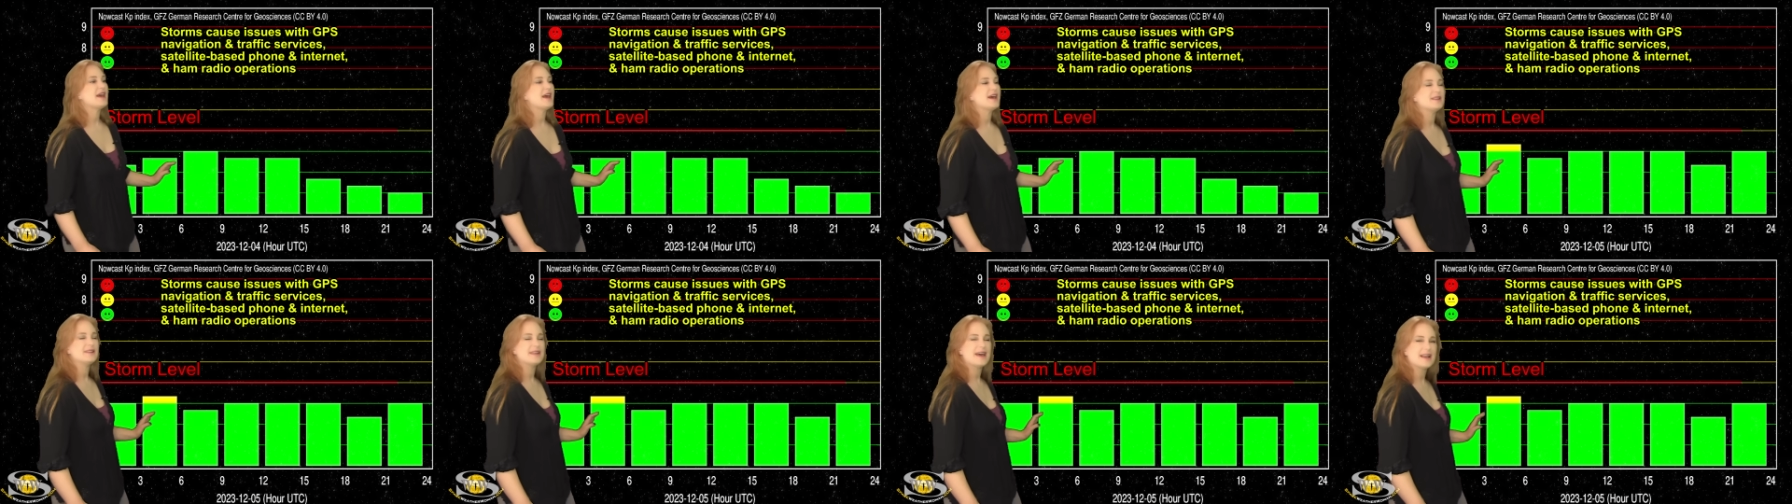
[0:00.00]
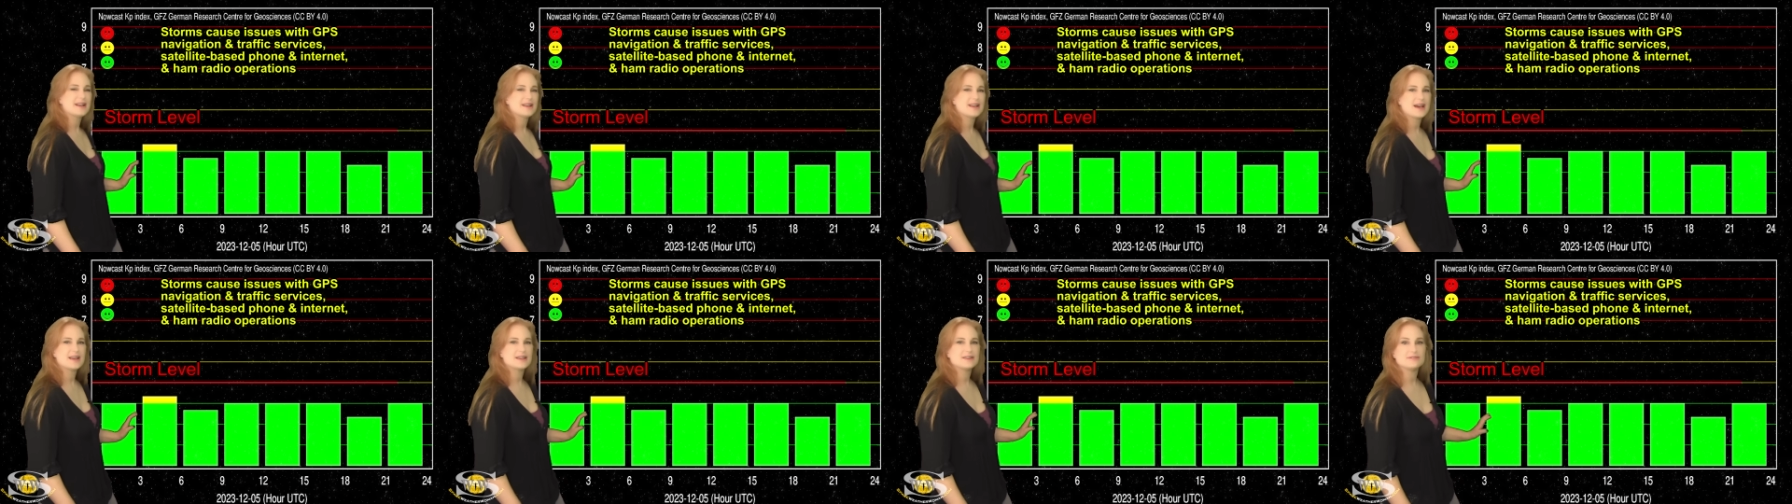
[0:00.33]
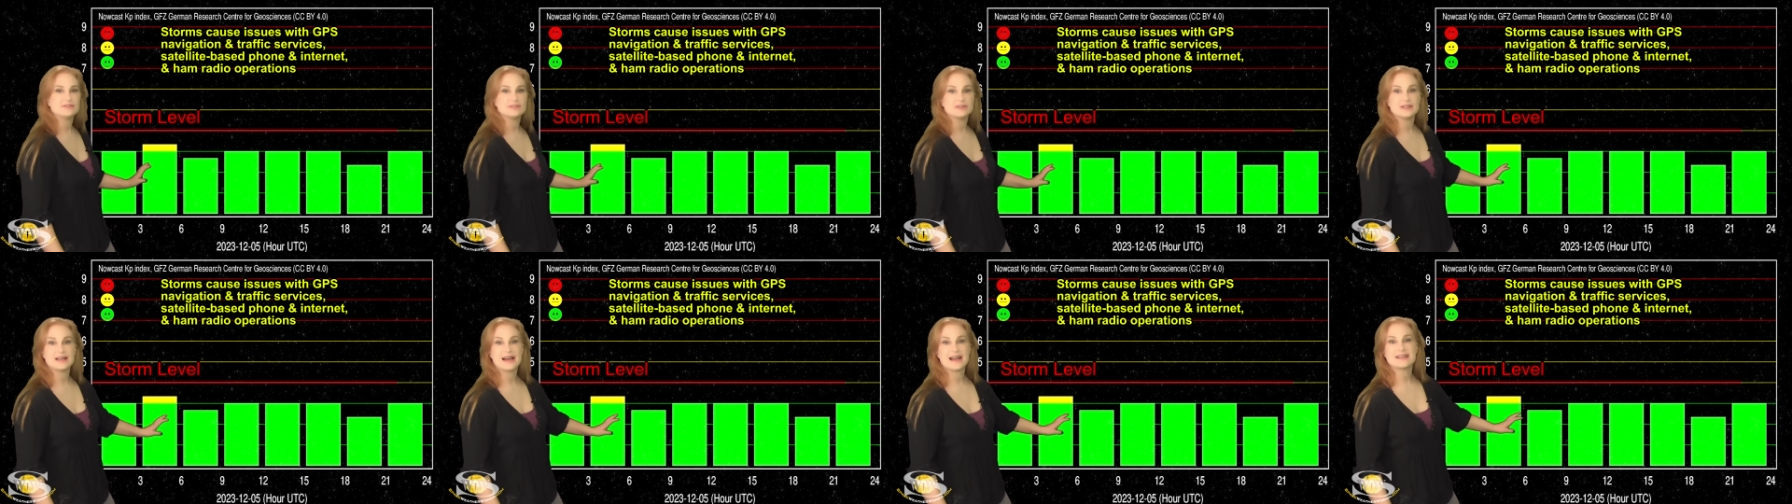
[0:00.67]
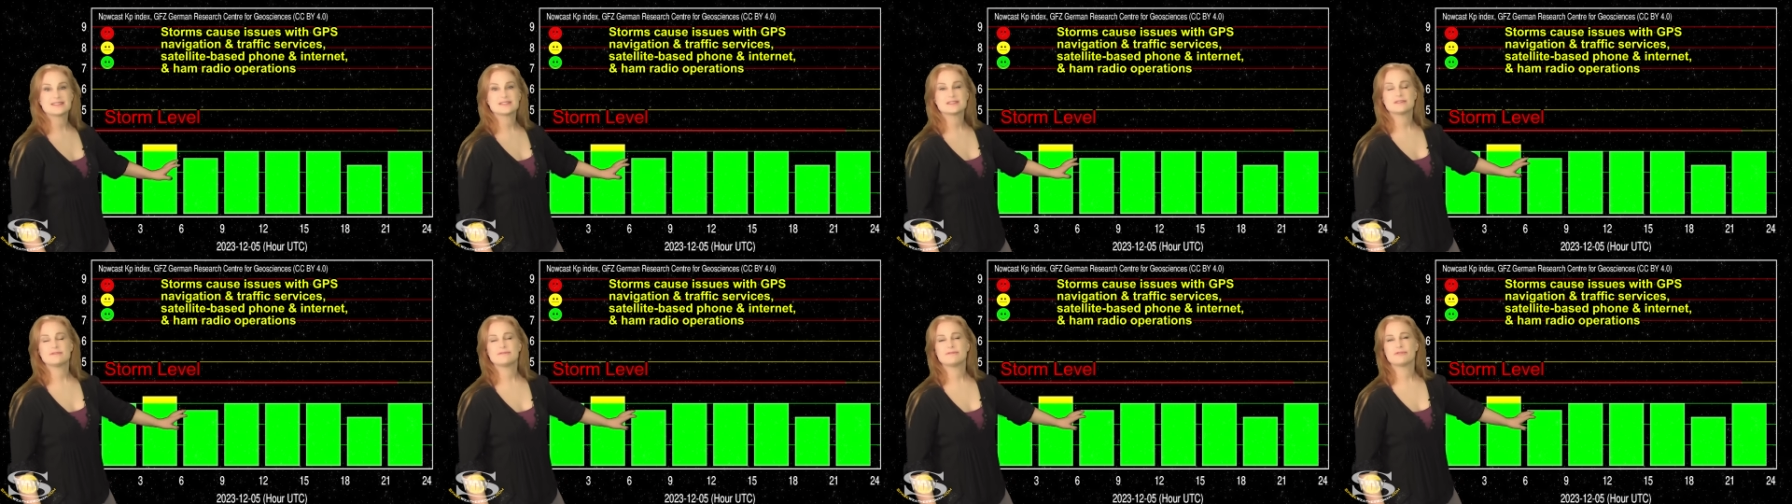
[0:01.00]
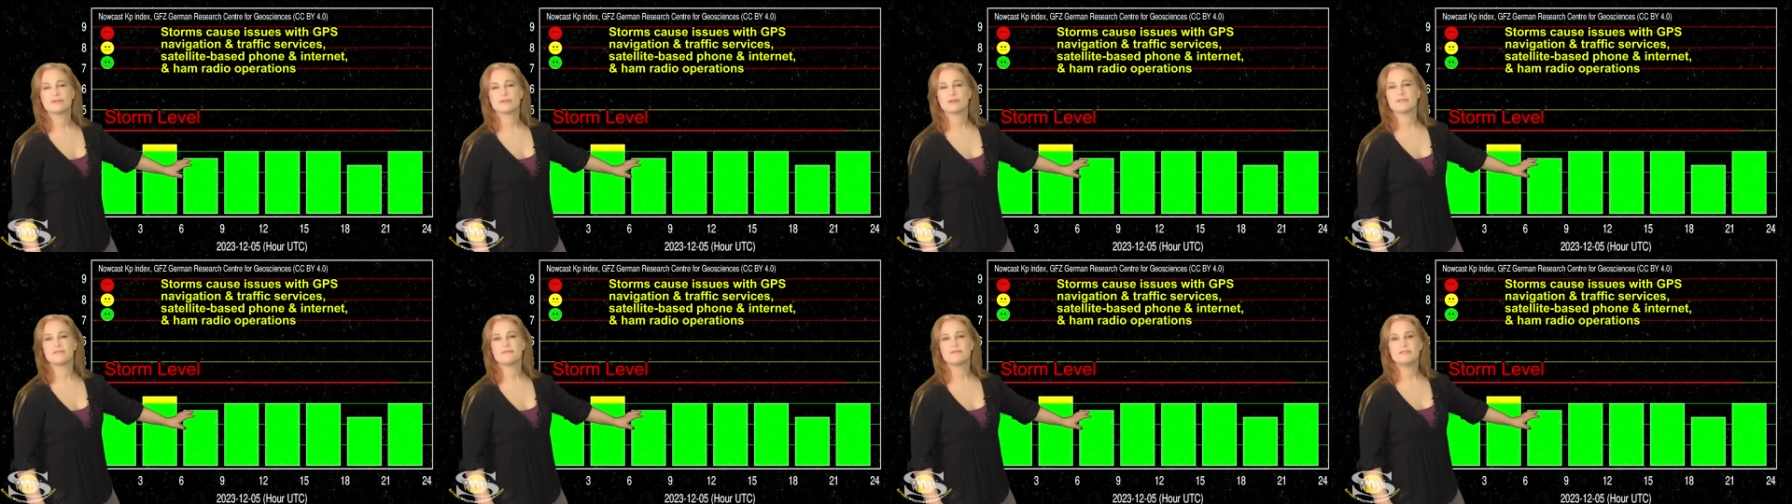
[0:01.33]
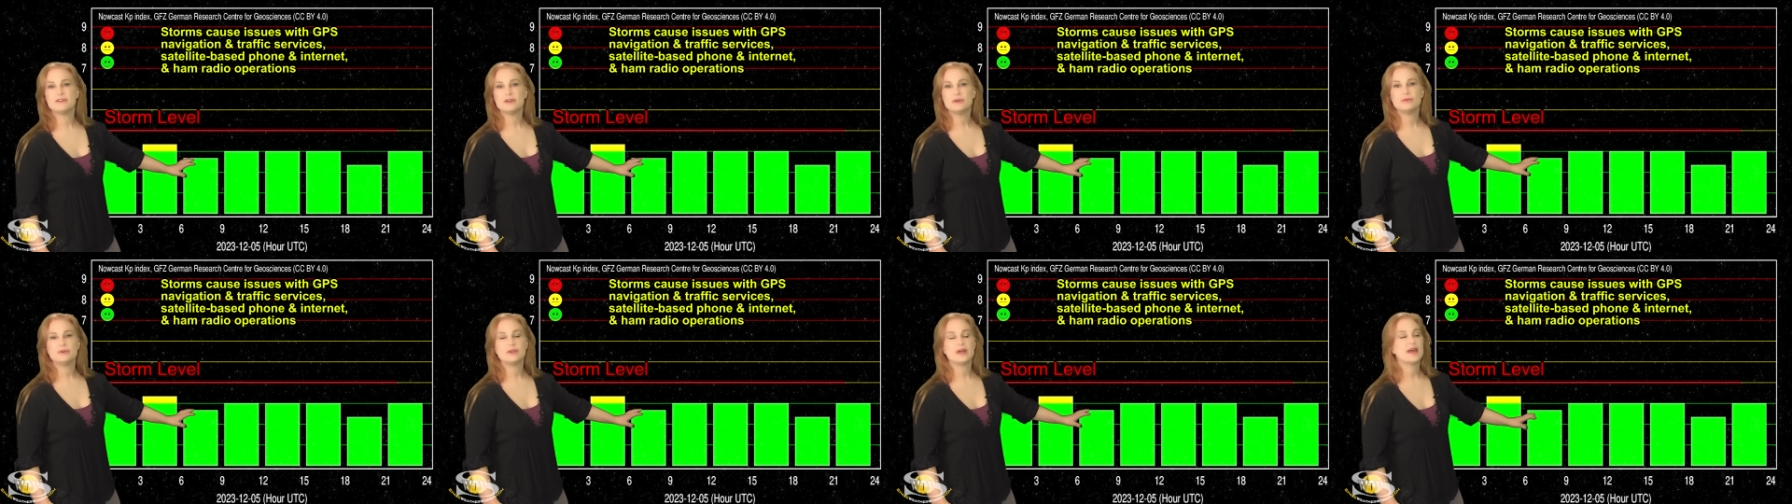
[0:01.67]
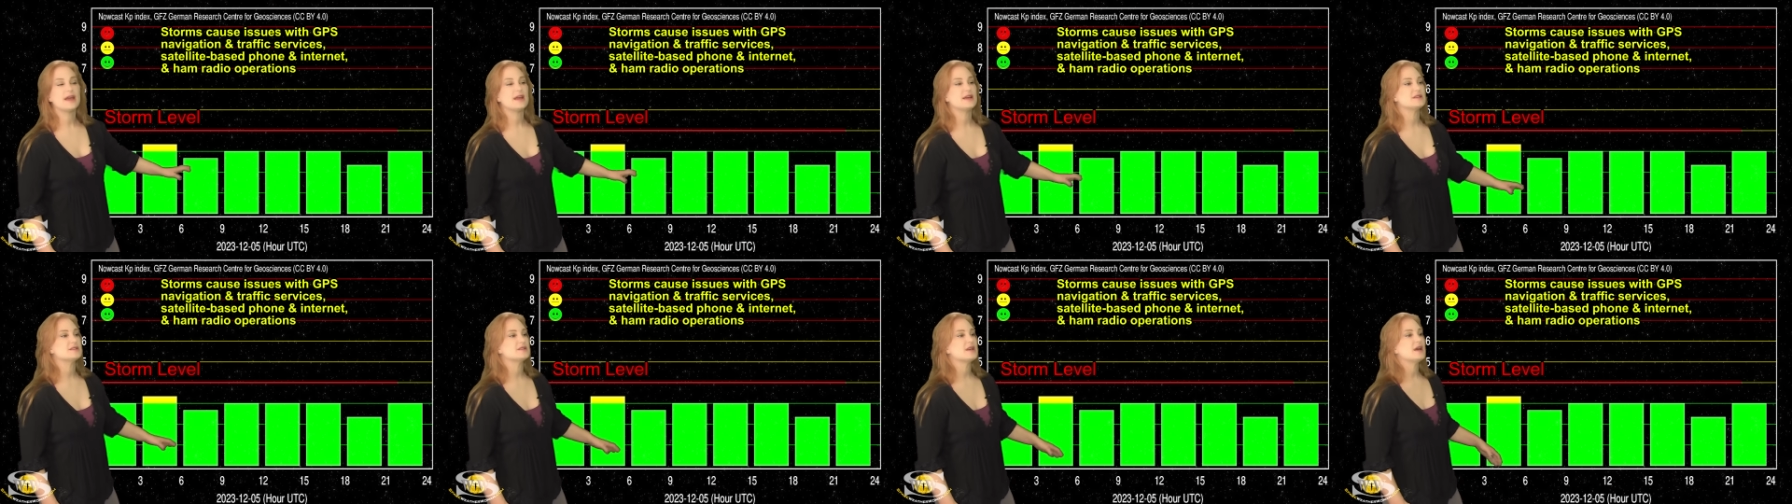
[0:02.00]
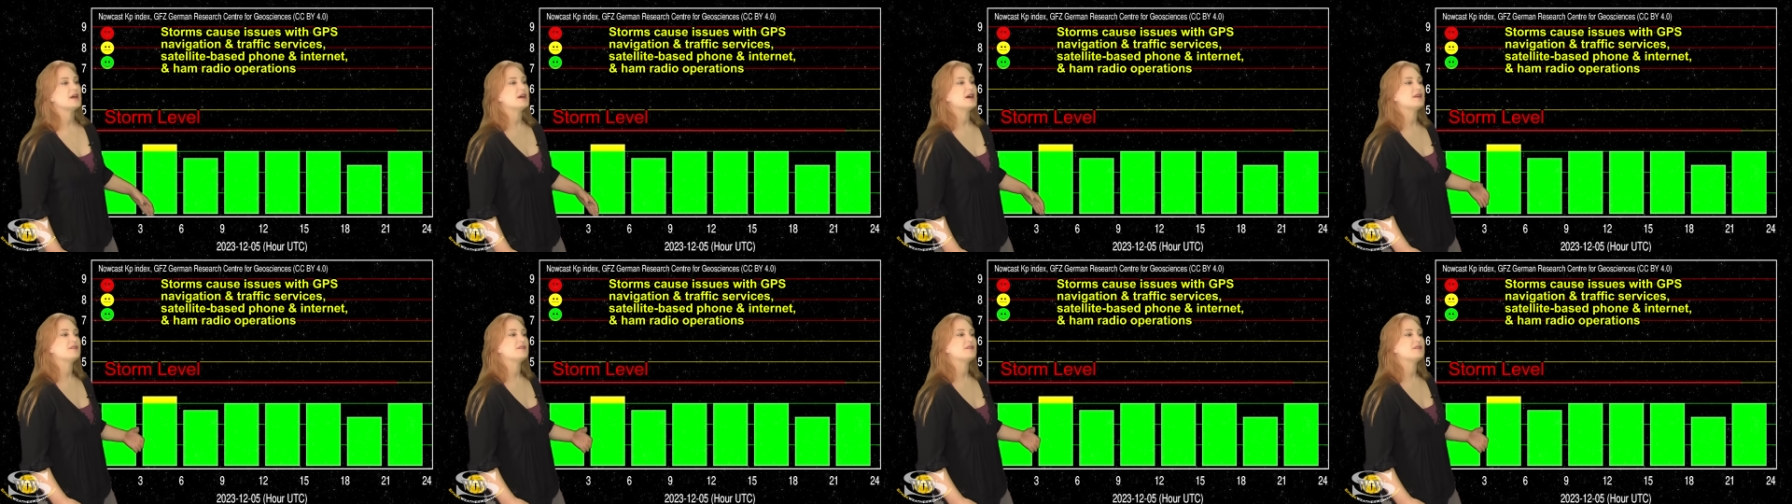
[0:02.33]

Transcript: and that kind of lasted for a few days,